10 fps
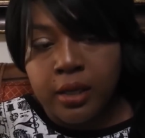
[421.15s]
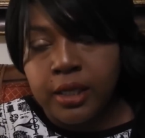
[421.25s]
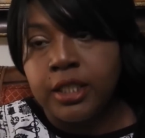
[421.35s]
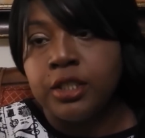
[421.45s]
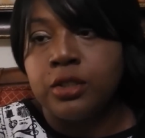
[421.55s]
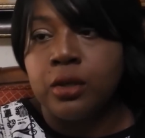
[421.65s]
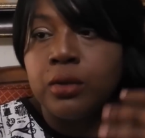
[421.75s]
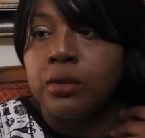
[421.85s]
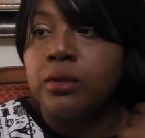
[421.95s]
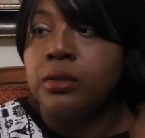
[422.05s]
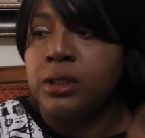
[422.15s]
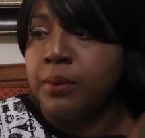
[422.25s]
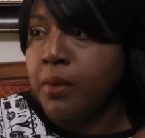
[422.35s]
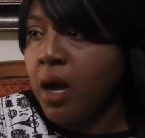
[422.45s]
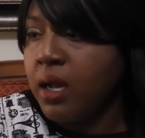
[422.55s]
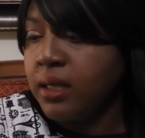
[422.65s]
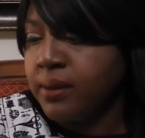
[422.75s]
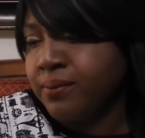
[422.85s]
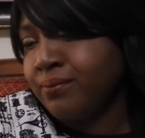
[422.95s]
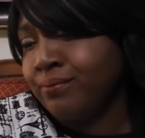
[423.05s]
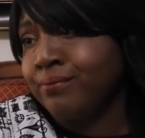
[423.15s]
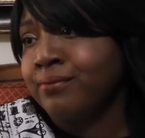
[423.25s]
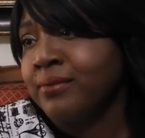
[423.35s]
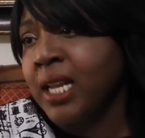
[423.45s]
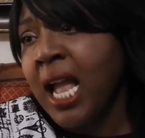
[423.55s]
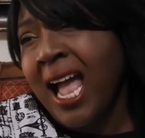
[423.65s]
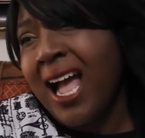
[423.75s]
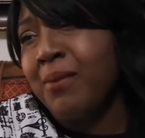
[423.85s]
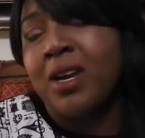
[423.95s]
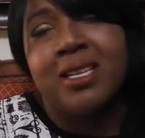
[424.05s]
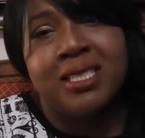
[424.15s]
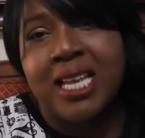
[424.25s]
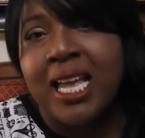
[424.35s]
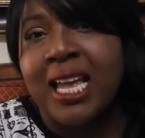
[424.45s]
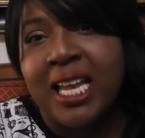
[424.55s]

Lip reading: Ange ou Demon. I'm gonna say